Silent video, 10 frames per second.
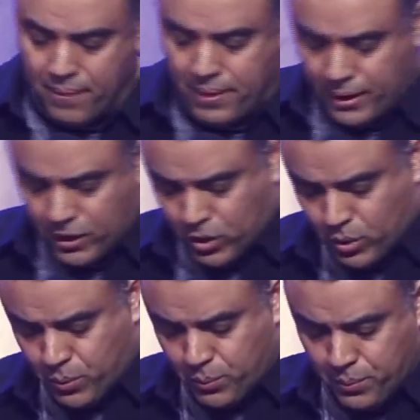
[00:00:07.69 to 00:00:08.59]
Thank
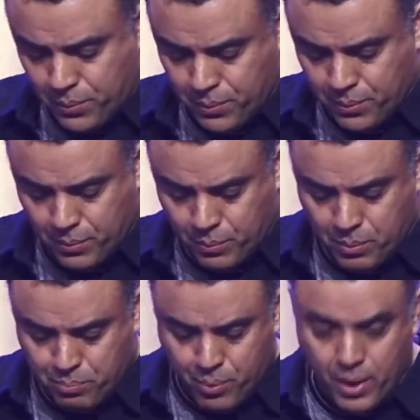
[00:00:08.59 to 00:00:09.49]
you. We
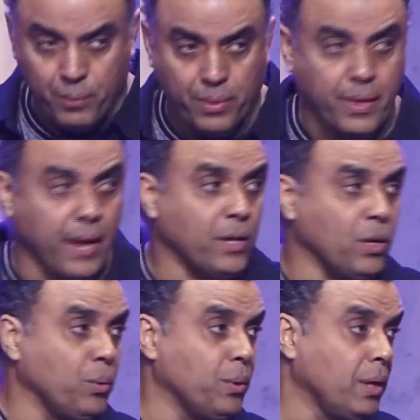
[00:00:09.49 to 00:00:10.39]
pray and we thank
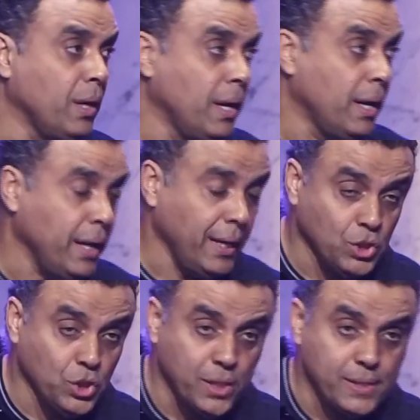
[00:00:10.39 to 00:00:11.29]
you. In
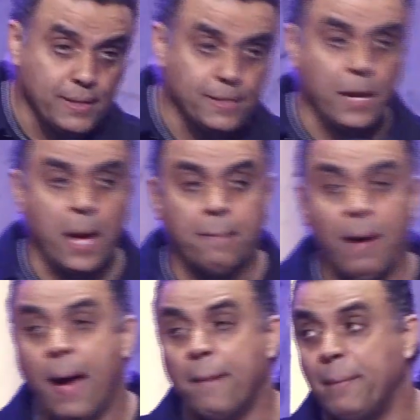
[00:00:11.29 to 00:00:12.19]
Jesus' name,
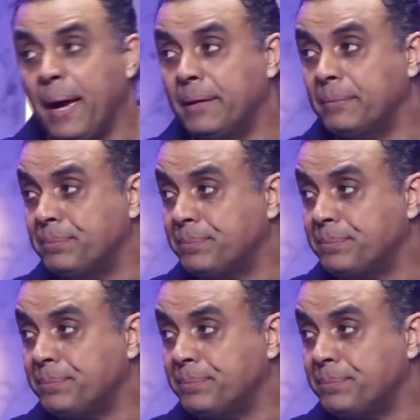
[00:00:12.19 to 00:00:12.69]
amen.